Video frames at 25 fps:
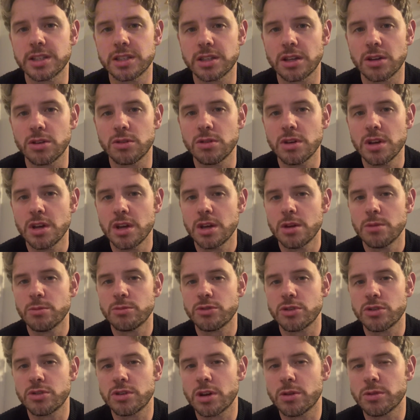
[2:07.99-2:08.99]
So
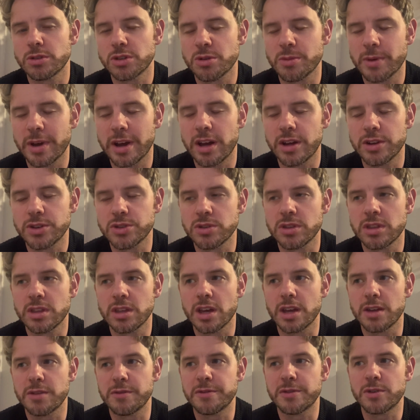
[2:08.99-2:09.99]
Bruno was on about
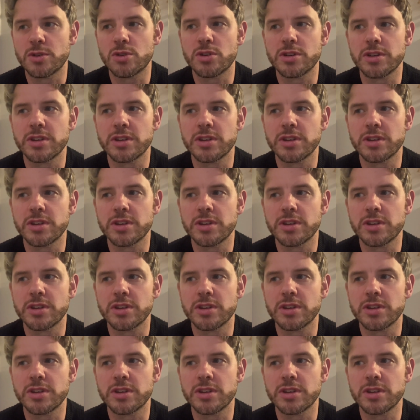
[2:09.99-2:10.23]
134.